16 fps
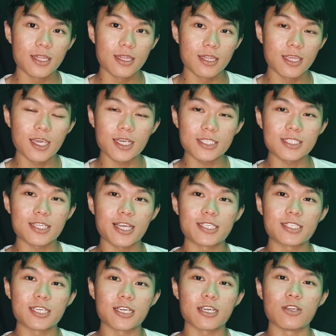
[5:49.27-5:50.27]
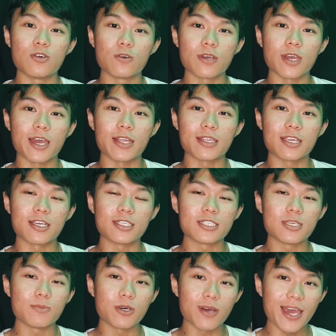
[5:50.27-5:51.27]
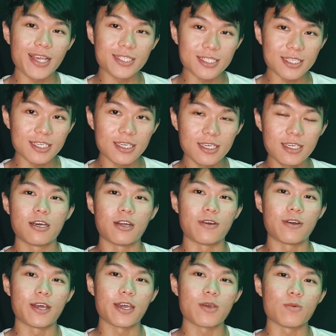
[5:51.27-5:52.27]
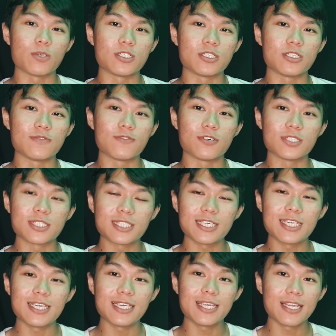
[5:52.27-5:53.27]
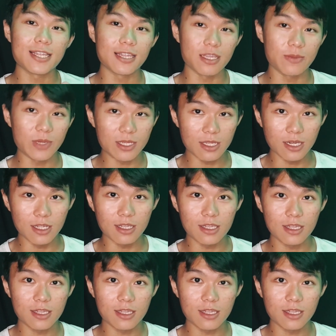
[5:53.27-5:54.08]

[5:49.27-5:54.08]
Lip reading: Next, let's take a look at ticker symbol SE, right, which is for Sea Limited.